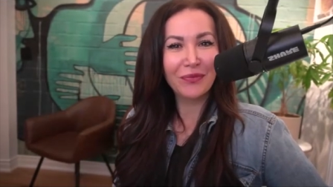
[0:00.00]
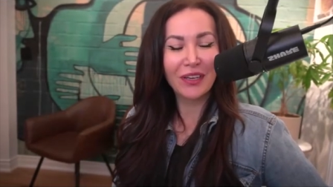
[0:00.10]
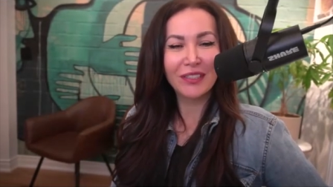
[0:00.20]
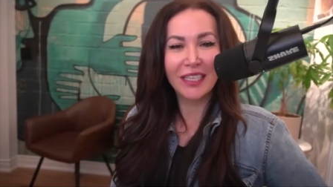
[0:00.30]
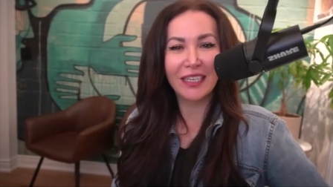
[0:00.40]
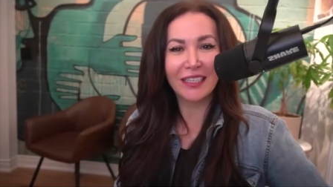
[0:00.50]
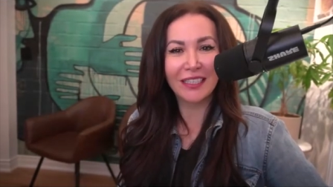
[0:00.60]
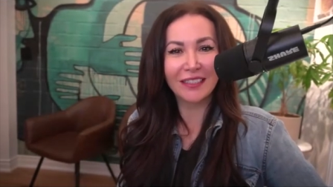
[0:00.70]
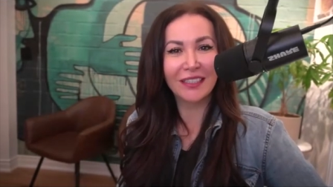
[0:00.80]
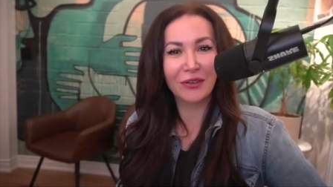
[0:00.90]
I'll take it in
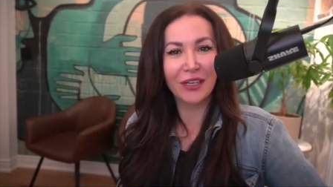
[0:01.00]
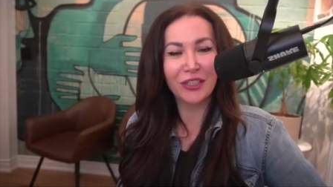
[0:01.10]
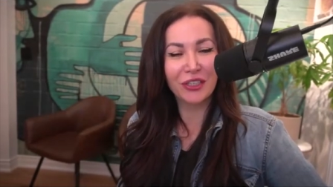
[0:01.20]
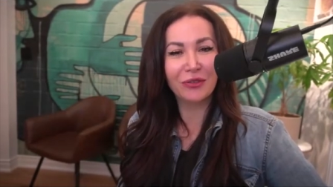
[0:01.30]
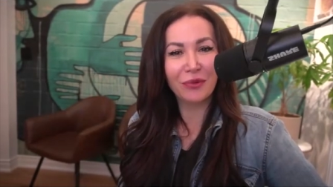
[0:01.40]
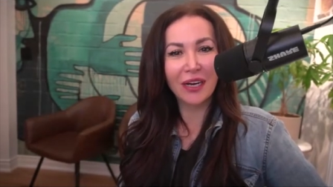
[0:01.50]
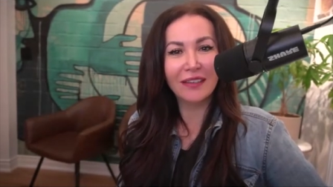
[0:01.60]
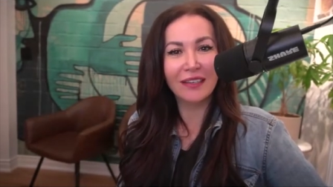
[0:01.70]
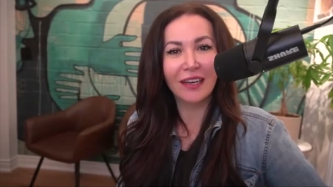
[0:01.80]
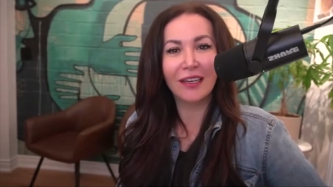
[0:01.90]
consideration,
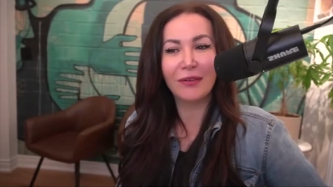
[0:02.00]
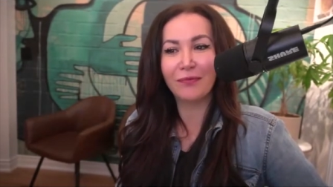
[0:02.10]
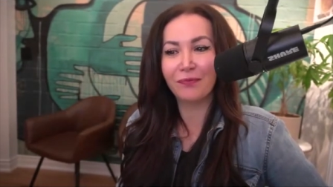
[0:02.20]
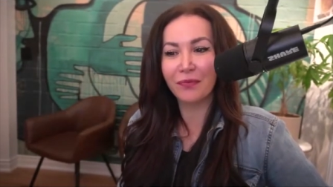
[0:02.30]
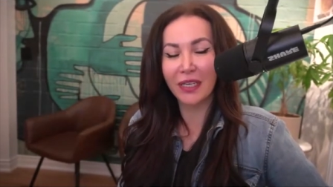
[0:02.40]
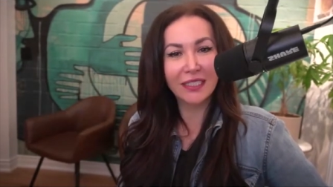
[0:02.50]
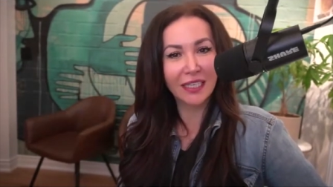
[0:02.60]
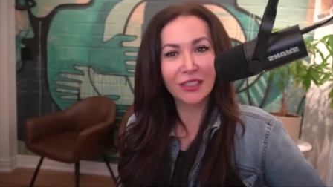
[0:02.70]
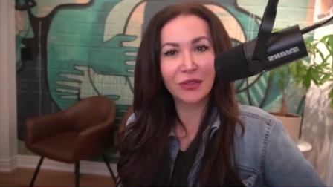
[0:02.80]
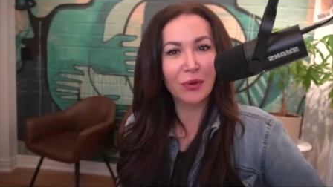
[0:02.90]
right? Like
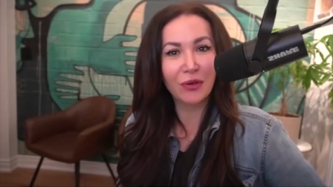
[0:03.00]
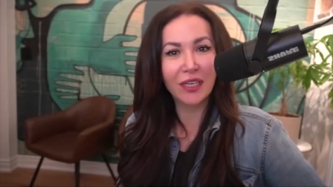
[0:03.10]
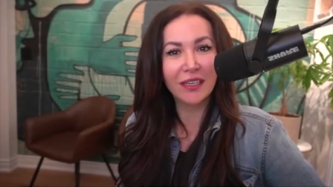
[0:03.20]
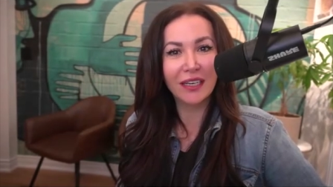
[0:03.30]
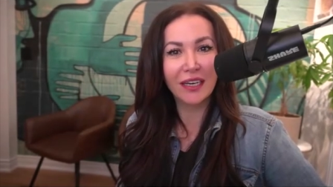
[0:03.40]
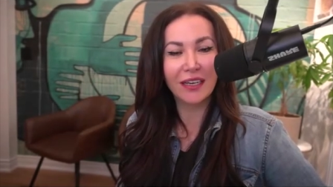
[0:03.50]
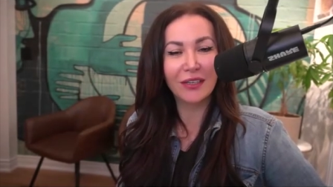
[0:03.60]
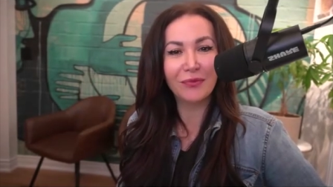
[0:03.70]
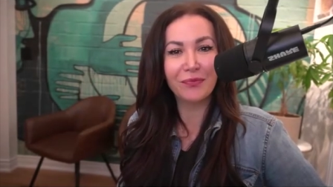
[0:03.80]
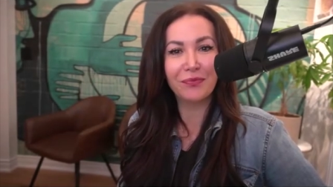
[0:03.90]
testimony.
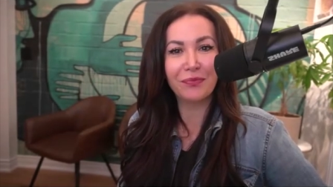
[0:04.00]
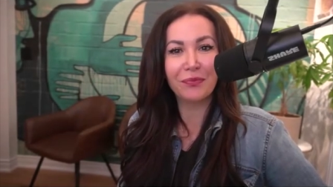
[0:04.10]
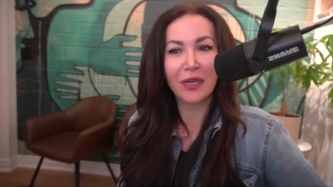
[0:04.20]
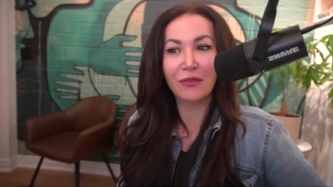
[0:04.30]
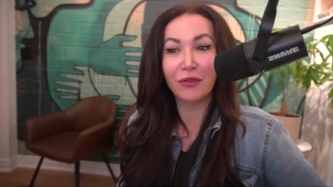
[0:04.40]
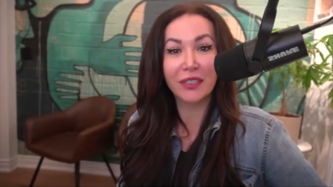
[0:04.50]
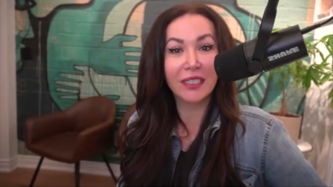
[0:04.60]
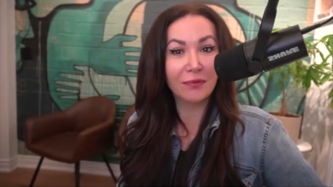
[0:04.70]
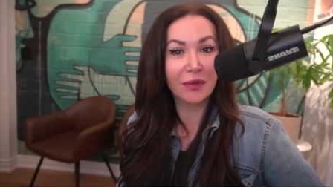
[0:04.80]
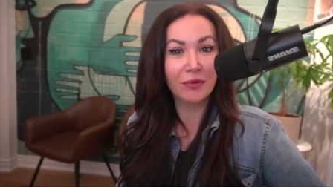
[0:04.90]
And if we're
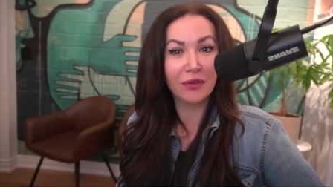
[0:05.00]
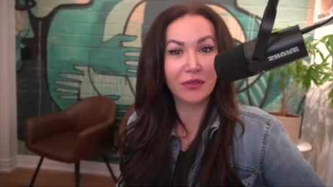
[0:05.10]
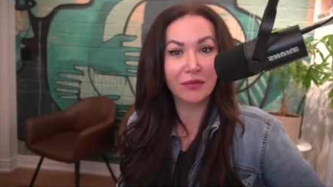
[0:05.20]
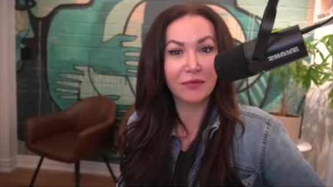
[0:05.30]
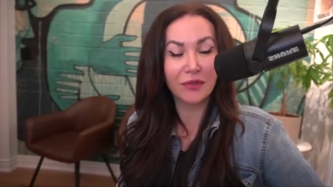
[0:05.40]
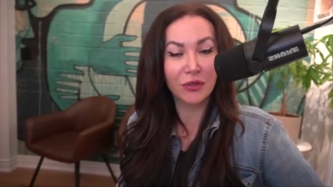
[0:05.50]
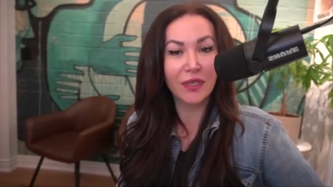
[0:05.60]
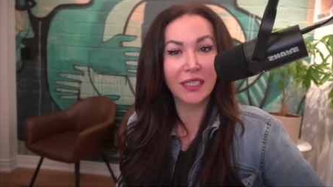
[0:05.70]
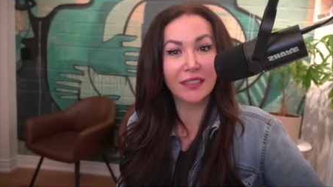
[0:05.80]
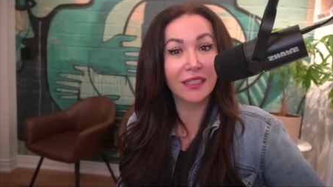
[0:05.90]
seeing people
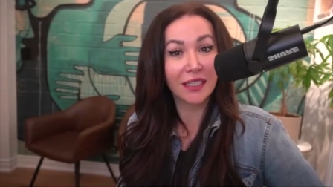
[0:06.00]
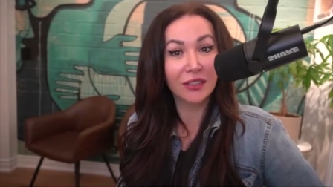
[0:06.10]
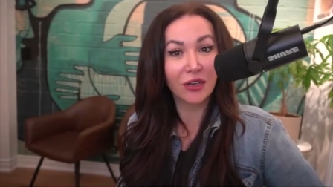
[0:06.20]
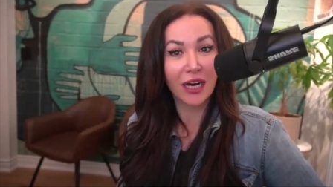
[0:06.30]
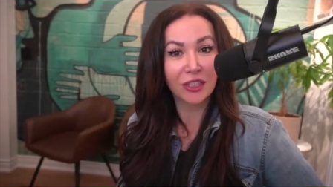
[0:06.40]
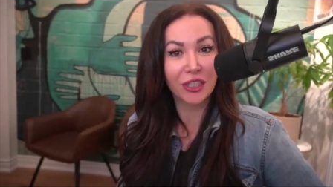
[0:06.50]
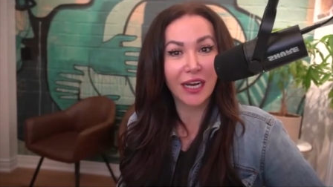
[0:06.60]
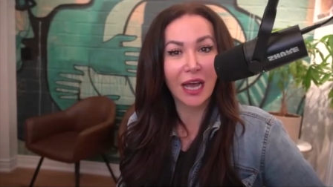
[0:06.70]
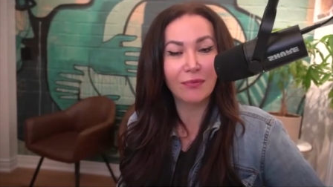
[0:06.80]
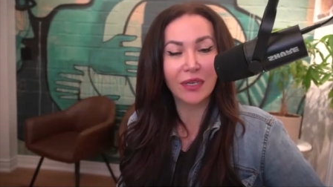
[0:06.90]
doing this and things are actually
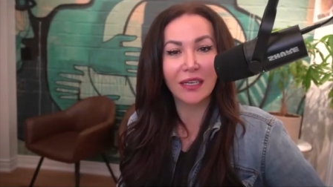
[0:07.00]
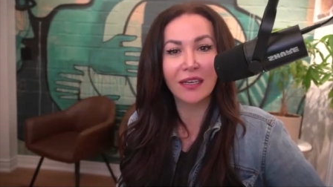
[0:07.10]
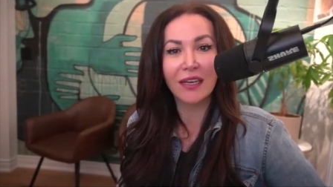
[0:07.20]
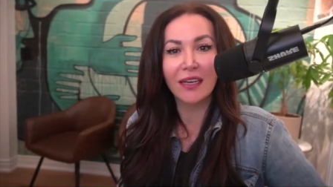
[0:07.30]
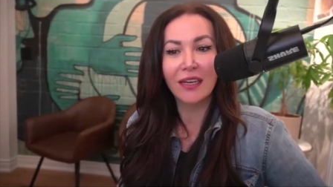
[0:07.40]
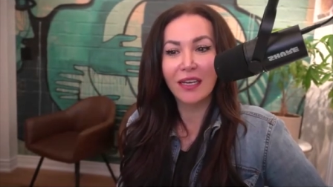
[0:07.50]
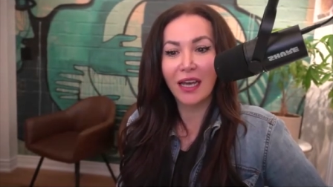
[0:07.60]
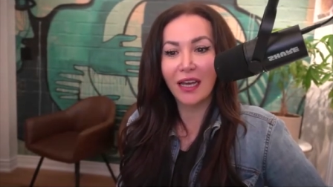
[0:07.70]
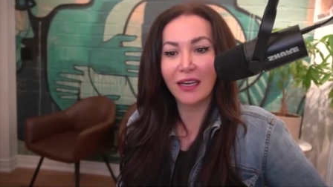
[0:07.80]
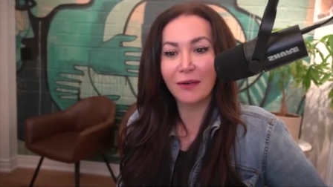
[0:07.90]
happening,
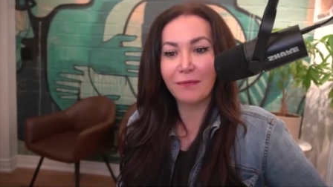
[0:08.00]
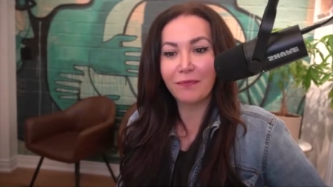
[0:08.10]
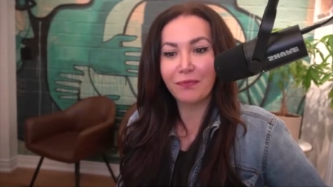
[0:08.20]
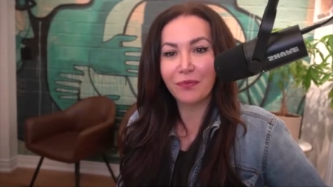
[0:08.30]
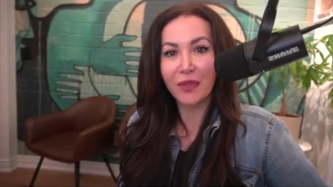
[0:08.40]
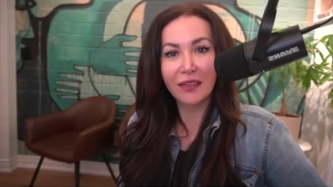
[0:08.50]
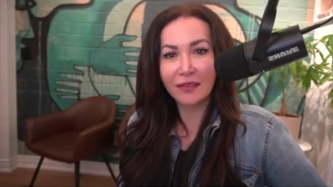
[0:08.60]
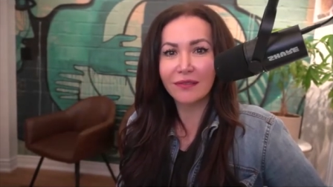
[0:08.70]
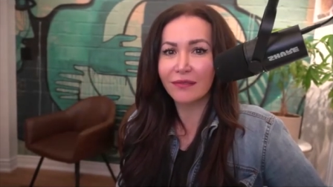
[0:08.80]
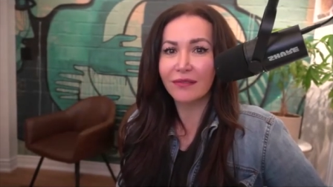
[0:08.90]

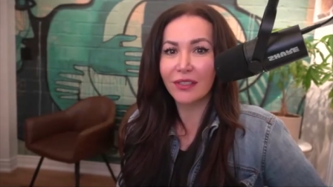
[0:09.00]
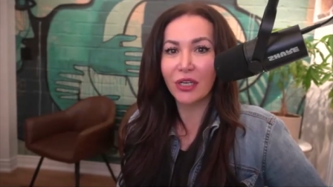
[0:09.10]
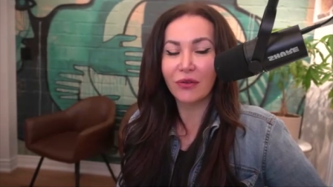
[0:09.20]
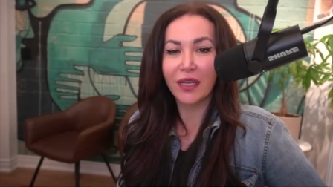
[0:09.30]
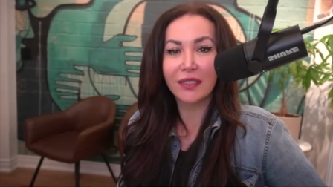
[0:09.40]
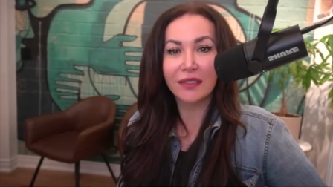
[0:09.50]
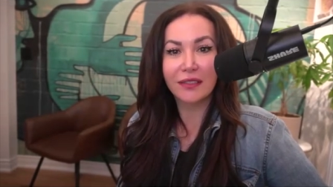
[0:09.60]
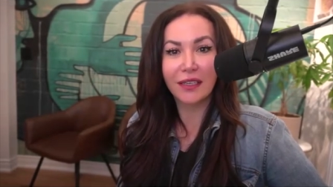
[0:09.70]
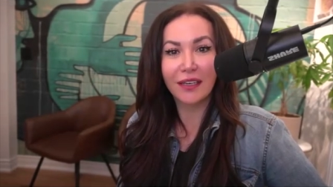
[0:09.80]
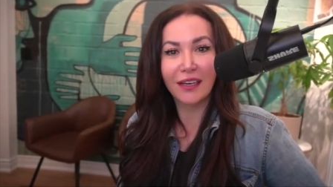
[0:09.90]
then, that's
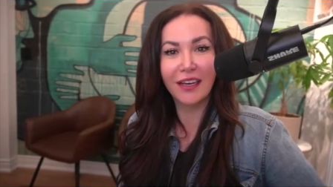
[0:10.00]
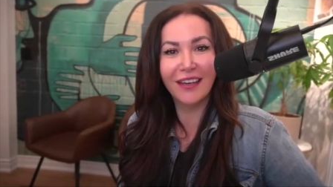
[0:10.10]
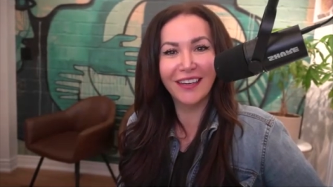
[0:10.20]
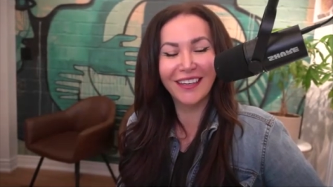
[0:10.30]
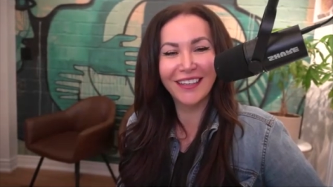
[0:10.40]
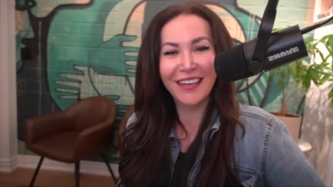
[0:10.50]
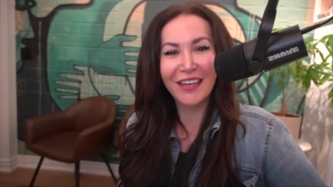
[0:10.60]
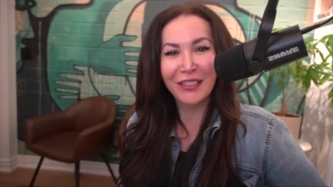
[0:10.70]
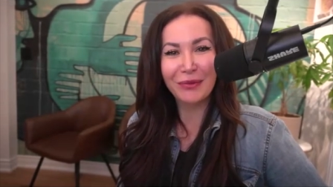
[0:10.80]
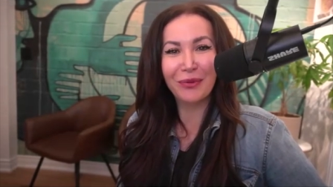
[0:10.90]

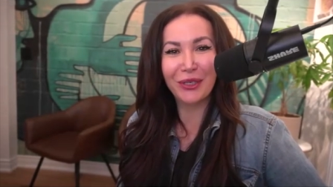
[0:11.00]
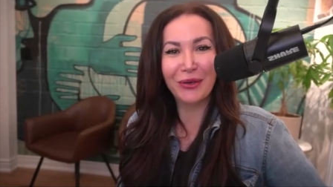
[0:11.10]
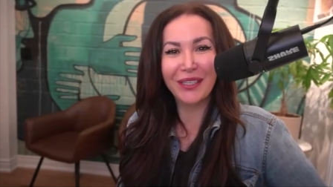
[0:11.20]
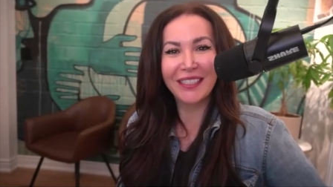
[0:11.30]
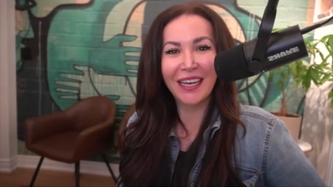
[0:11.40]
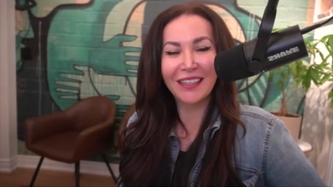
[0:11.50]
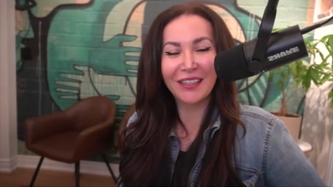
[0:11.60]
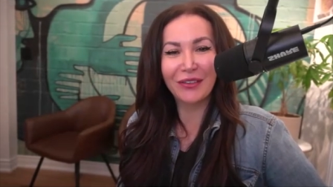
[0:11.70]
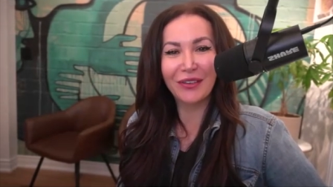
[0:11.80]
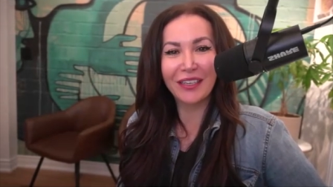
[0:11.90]
some pretty great data
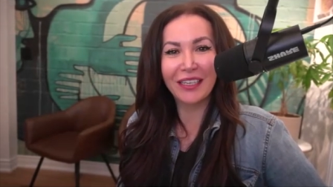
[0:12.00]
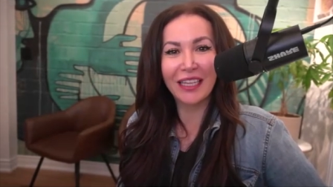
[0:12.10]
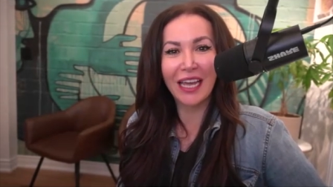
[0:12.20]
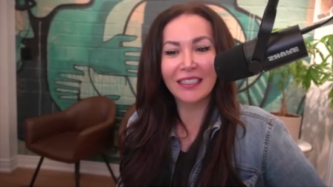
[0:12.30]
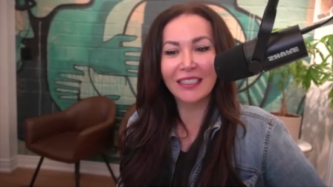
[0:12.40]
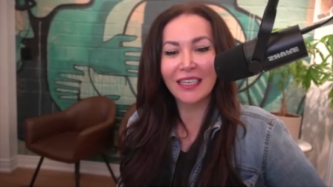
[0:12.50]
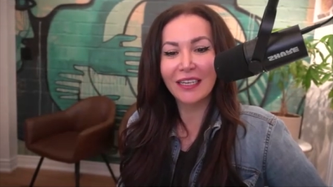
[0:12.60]
that you can collect.